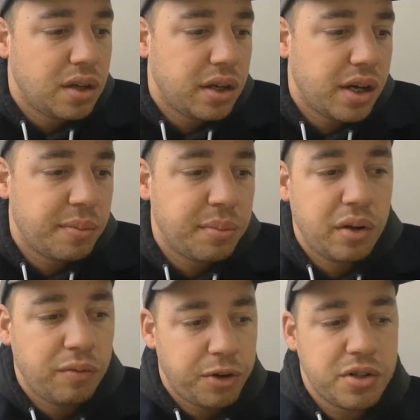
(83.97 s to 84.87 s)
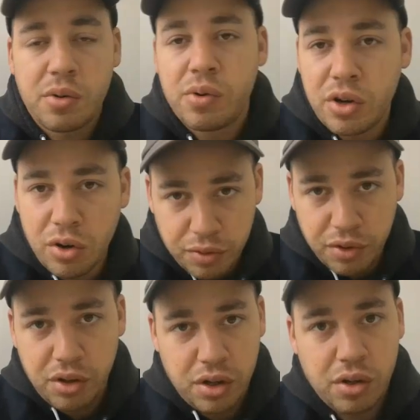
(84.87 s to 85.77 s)
But first I want to go over
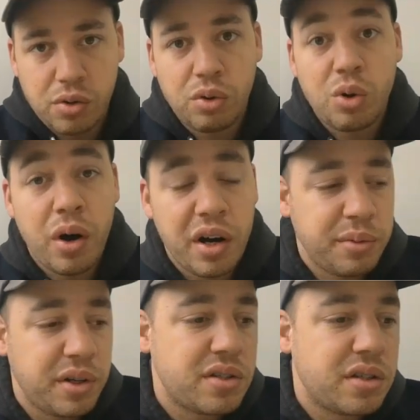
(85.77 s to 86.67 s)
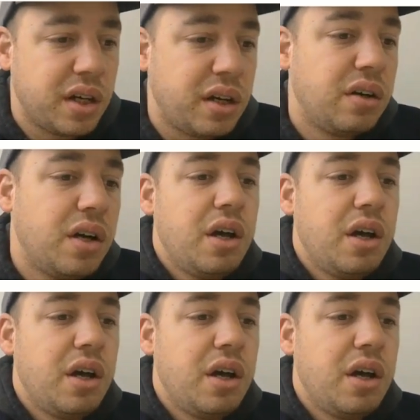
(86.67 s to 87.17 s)
the requirements. Now,